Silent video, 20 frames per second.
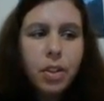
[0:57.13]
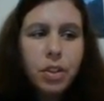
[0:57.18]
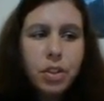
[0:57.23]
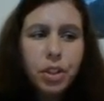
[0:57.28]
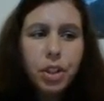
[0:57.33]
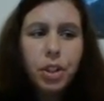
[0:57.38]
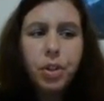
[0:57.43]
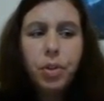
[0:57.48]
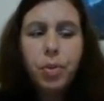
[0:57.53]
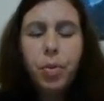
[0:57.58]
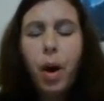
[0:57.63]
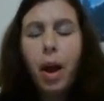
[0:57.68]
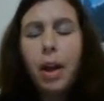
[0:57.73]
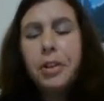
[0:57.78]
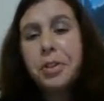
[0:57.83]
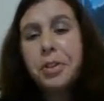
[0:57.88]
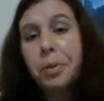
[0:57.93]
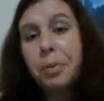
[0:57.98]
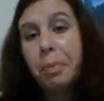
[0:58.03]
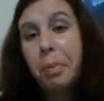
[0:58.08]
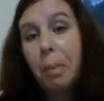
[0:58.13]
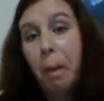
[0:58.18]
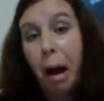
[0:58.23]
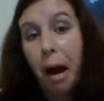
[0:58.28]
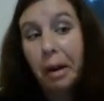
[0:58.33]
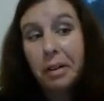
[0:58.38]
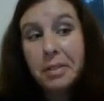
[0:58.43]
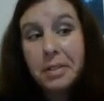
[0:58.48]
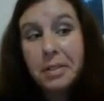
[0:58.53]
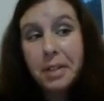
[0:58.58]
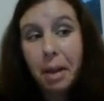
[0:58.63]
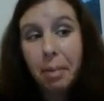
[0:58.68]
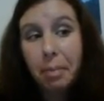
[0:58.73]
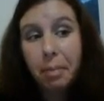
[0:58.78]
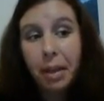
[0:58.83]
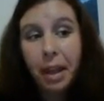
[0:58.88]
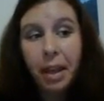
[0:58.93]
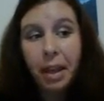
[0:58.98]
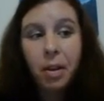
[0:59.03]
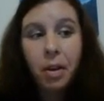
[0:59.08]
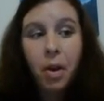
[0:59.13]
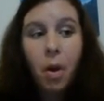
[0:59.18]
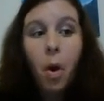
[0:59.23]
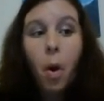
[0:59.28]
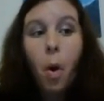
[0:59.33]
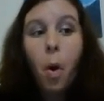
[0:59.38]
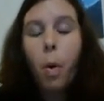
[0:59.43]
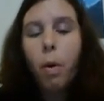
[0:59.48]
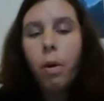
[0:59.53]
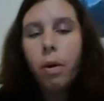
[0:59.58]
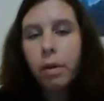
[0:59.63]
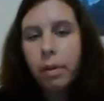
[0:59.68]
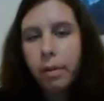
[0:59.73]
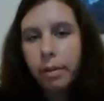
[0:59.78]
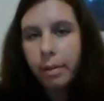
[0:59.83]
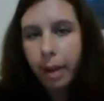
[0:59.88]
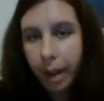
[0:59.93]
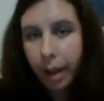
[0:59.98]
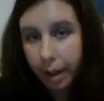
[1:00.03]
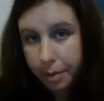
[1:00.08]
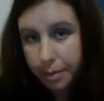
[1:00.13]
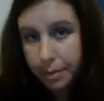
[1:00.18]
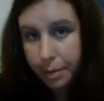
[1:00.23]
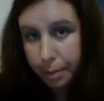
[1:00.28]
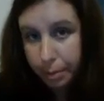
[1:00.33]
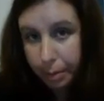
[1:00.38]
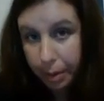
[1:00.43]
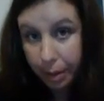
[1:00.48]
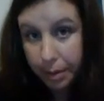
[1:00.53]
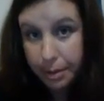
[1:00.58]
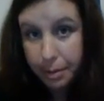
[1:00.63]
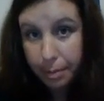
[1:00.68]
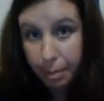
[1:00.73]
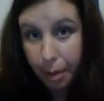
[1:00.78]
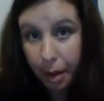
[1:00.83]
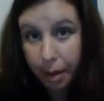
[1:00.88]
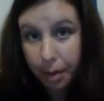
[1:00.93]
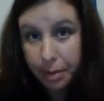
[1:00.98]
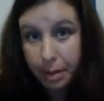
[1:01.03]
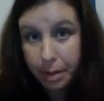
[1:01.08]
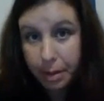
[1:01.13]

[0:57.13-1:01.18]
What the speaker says: Do you want to model something or have someone else model